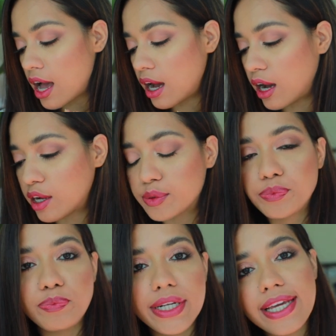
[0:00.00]

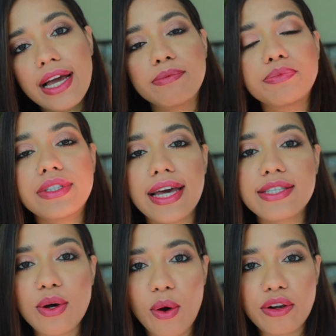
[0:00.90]
But yeah,
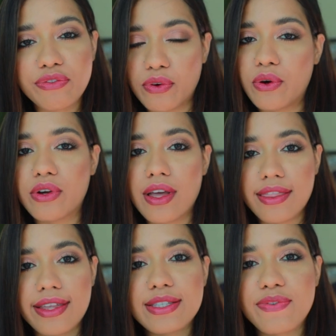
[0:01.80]
that's all for
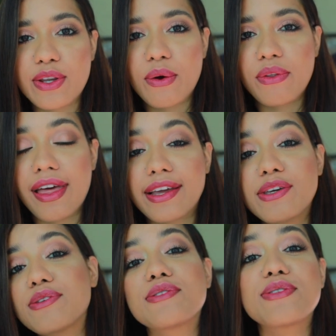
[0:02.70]
this video.
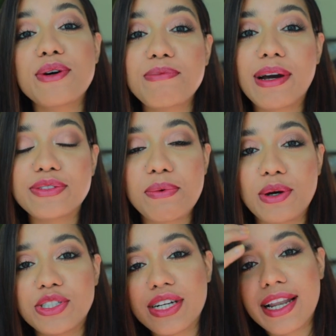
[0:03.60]
Thank you so much for
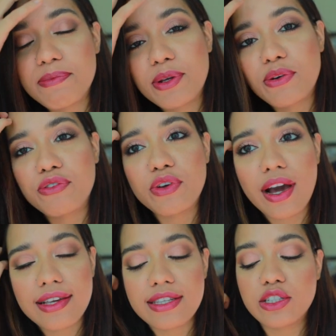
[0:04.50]
watching. Let me know if you
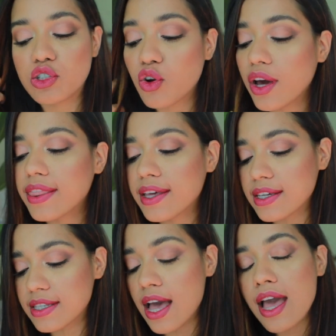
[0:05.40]
guys enjoyed
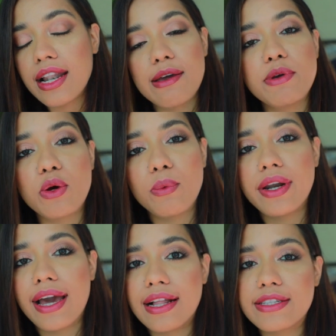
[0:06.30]
this. Let me know
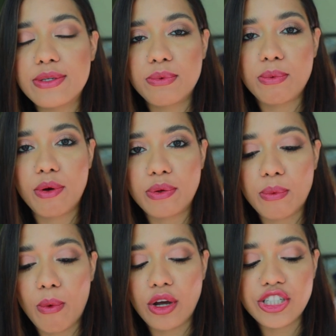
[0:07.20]
what else you would want
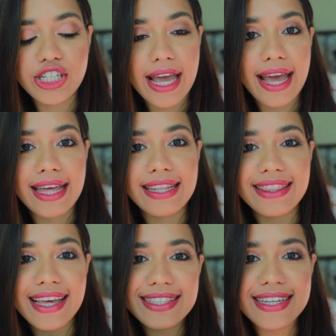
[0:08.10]
to watch,
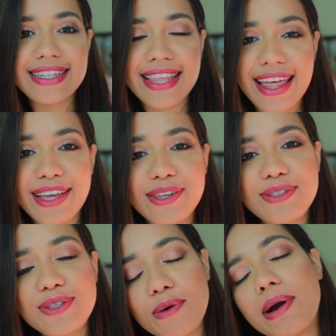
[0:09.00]
and that's it. Thank you
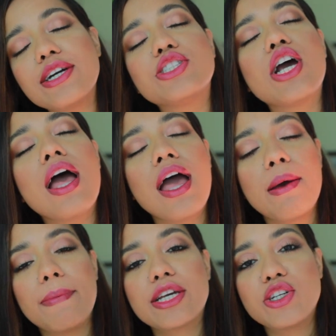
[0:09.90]
so
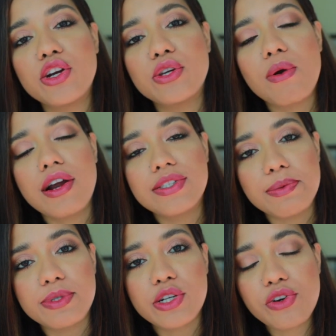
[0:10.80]
much. Make sure you are
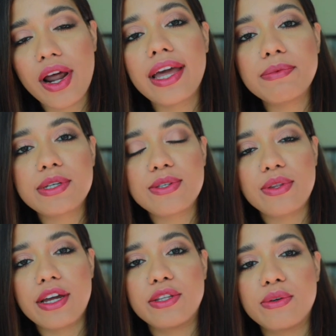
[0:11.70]
subscribed
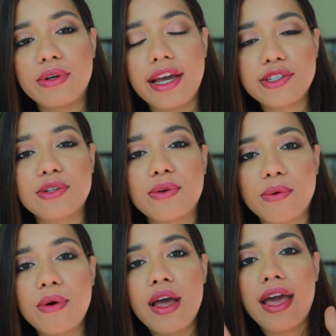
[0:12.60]
so that you get to
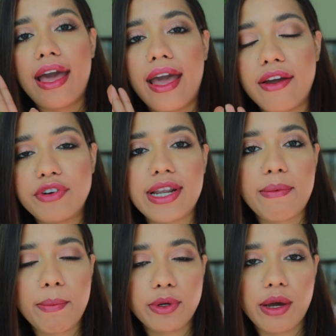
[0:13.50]
know every
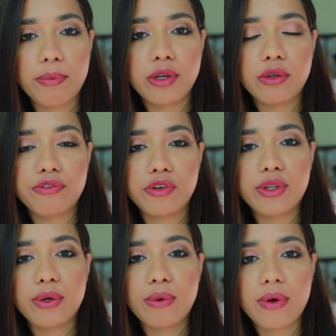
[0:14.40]
time I put up a new
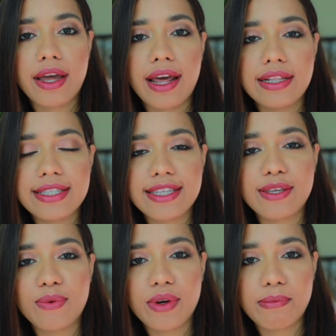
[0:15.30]
video, and I'll
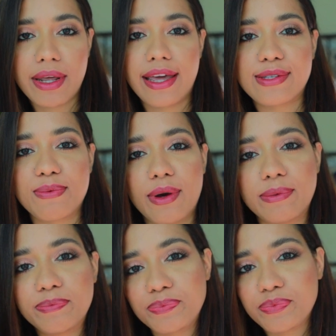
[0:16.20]
see you in my next one.